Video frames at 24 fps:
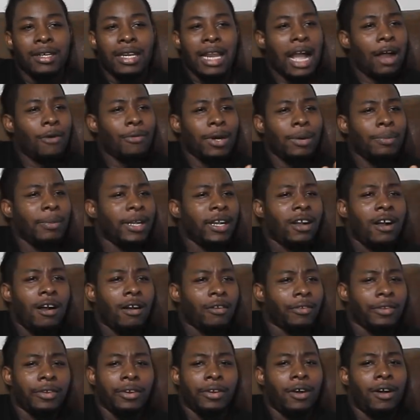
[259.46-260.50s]
Now I wouldn't have been
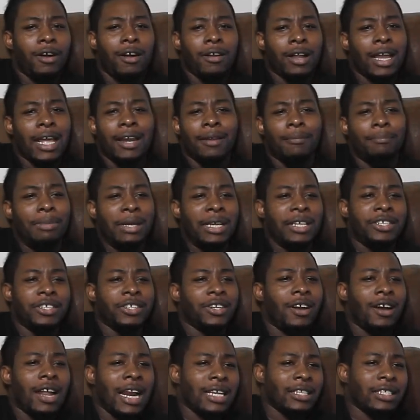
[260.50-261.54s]
calling and all kind of bitch
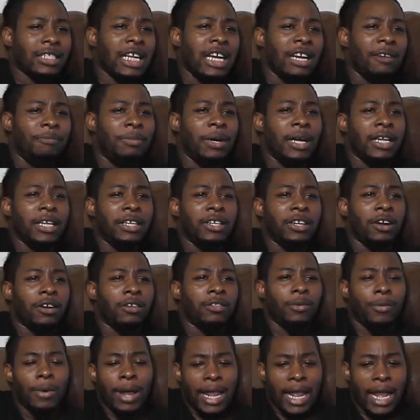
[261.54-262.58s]
and all that stuff, but you know
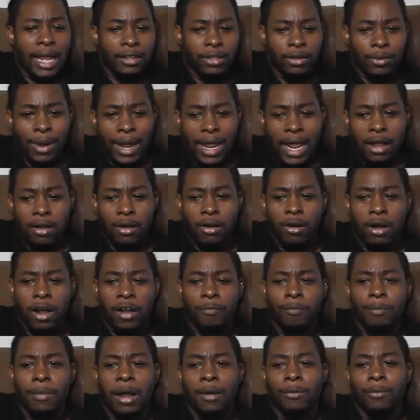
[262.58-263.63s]
the way I, the way I go
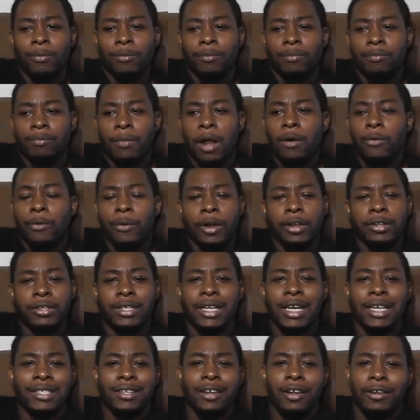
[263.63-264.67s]
off, my my words
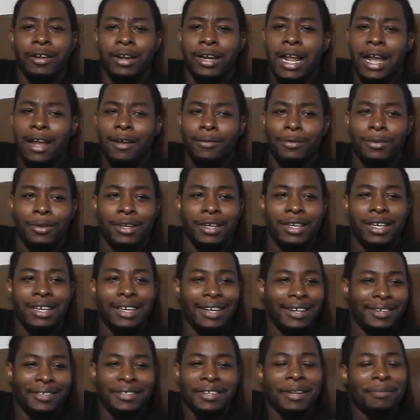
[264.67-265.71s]
does hurt, and I, I
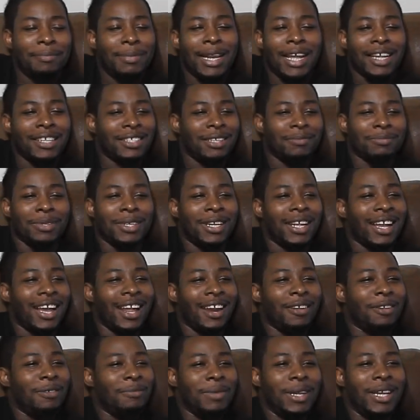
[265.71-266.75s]
mean that's something I
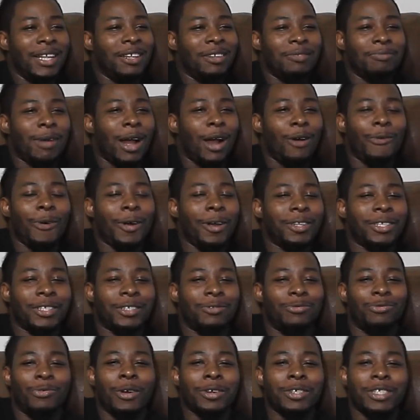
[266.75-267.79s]
gotta admit. My words
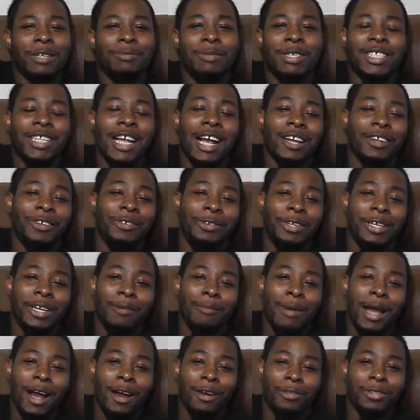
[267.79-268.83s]
is worse than me sucking me in
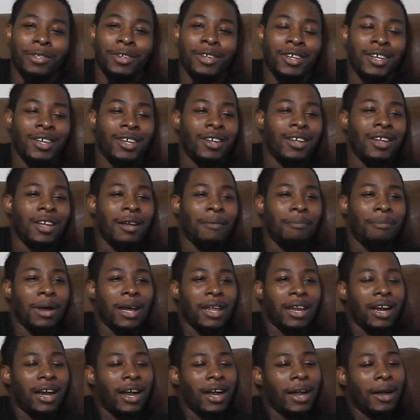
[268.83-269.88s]
the mouth.
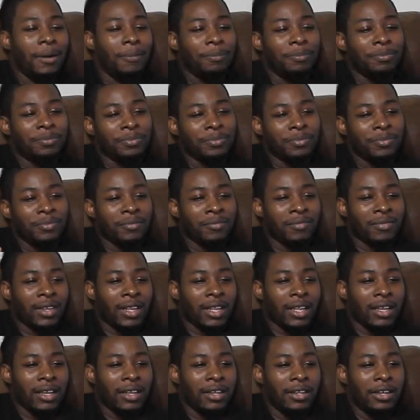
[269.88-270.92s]
But um,
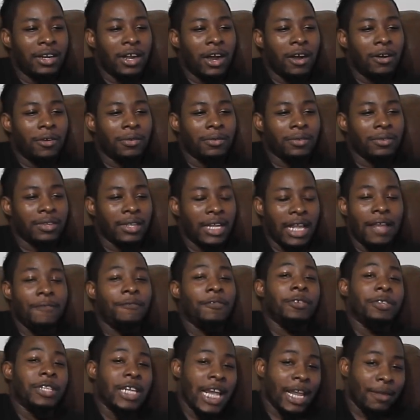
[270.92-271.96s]
you know,
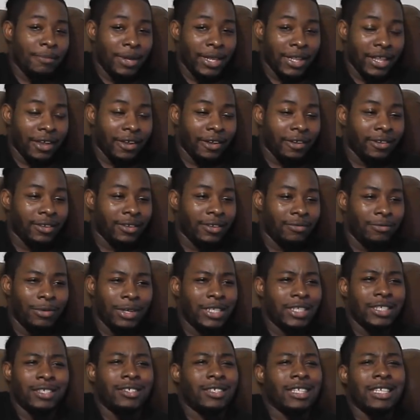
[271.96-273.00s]
if you take me there,
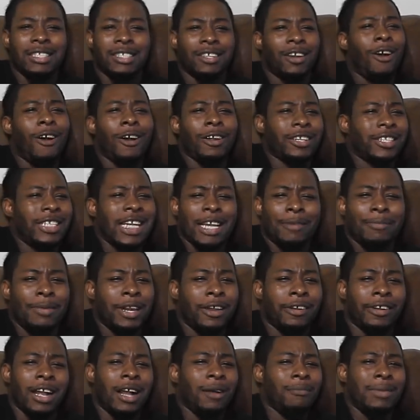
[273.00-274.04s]
which is it's hard to take me
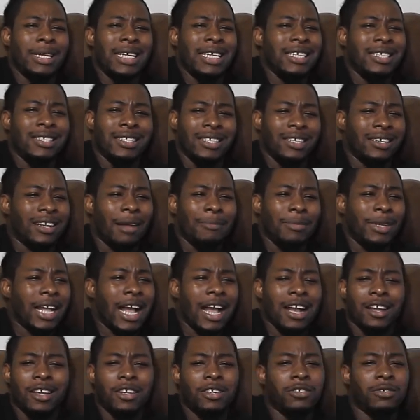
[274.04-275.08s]
there. Cause I'm easy. I mean,
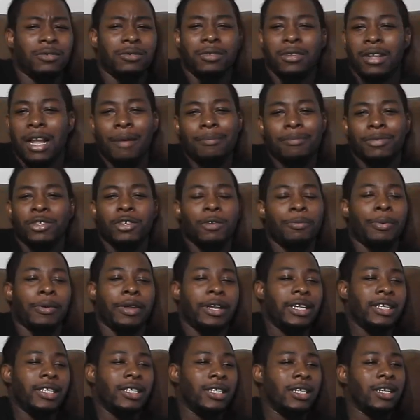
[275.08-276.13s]
how could you? I'm super
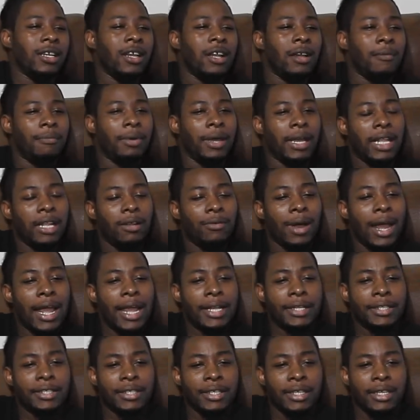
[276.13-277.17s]
easy. But
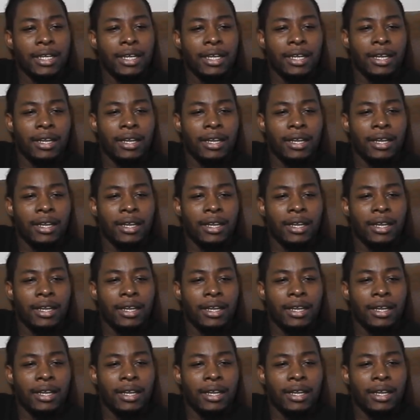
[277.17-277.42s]
anyways,